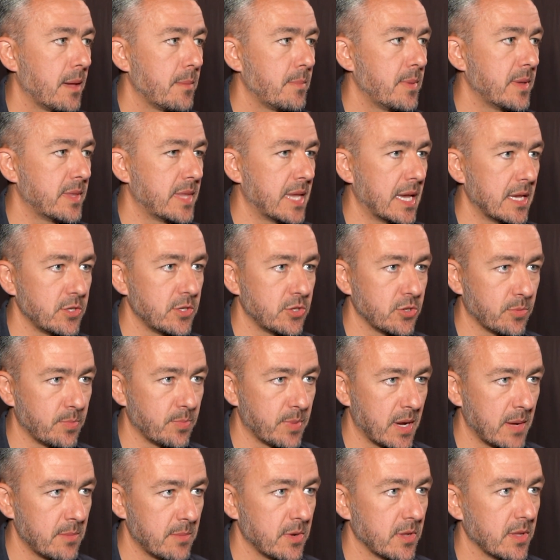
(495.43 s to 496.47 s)
potential
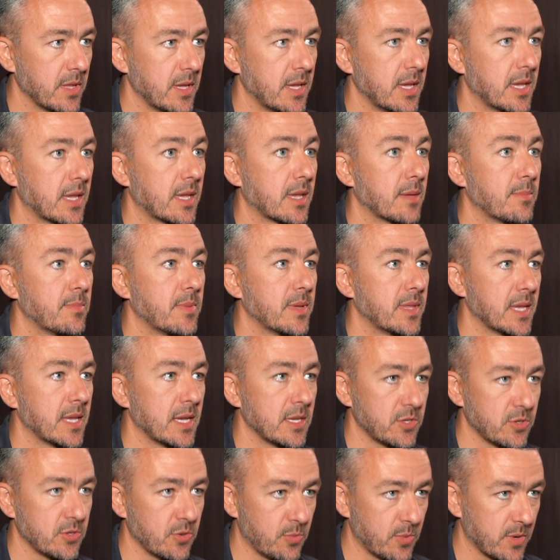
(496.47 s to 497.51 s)
Premier League,
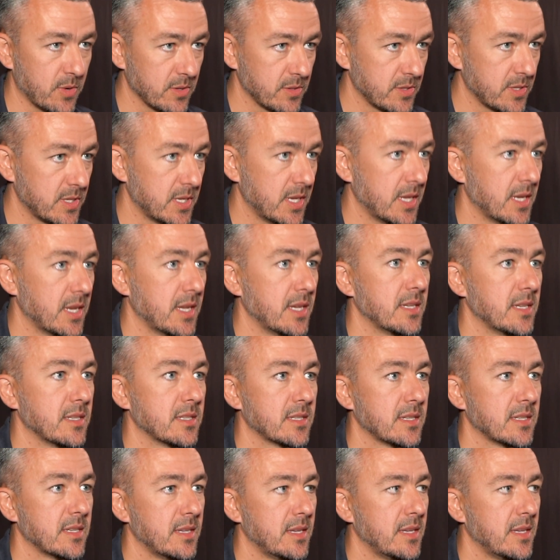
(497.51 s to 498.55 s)
potential World
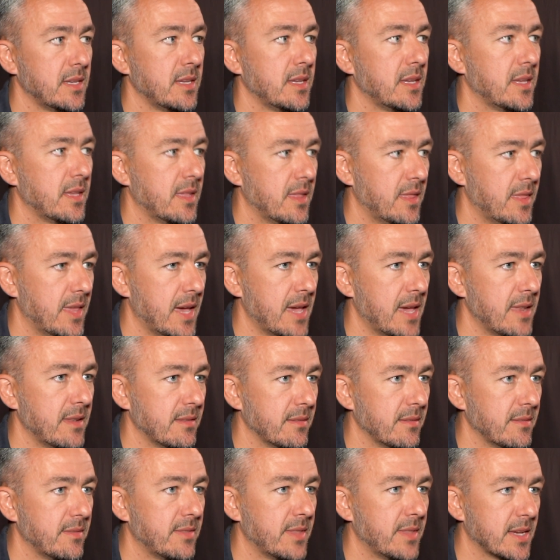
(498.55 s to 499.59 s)
Series,
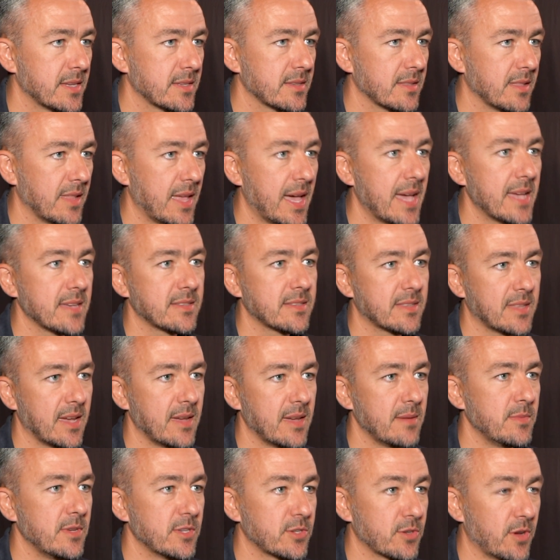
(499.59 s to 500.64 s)
then that's less
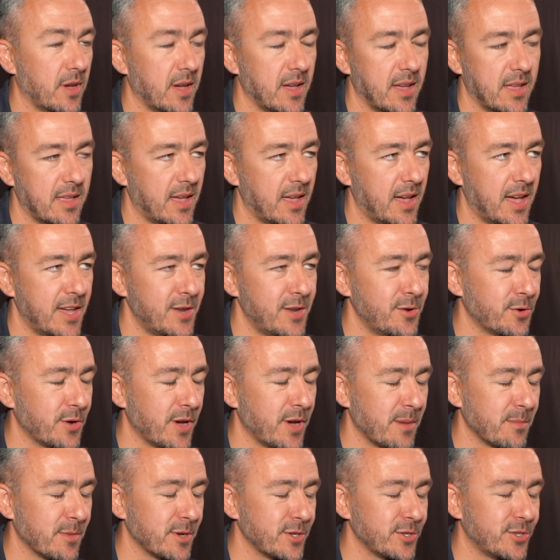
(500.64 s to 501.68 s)
time he's got. I know
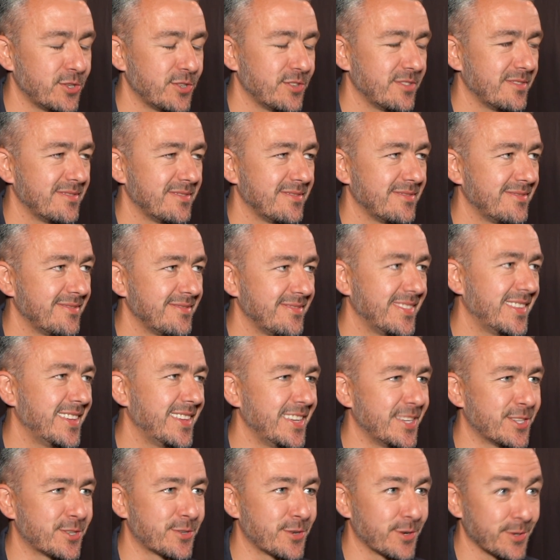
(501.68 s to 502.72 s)
how much
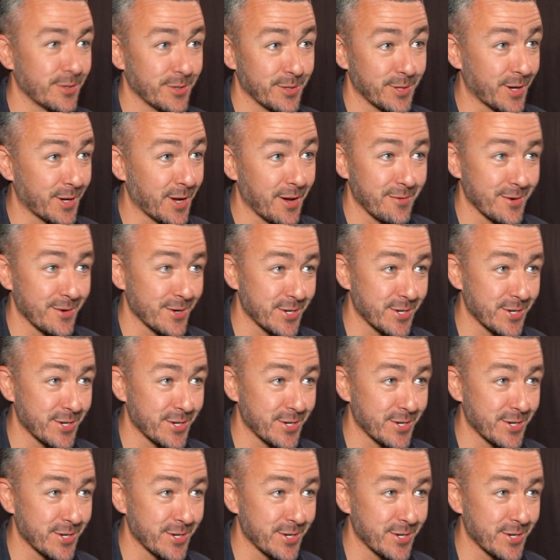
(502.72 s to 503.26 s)
he struggles to cover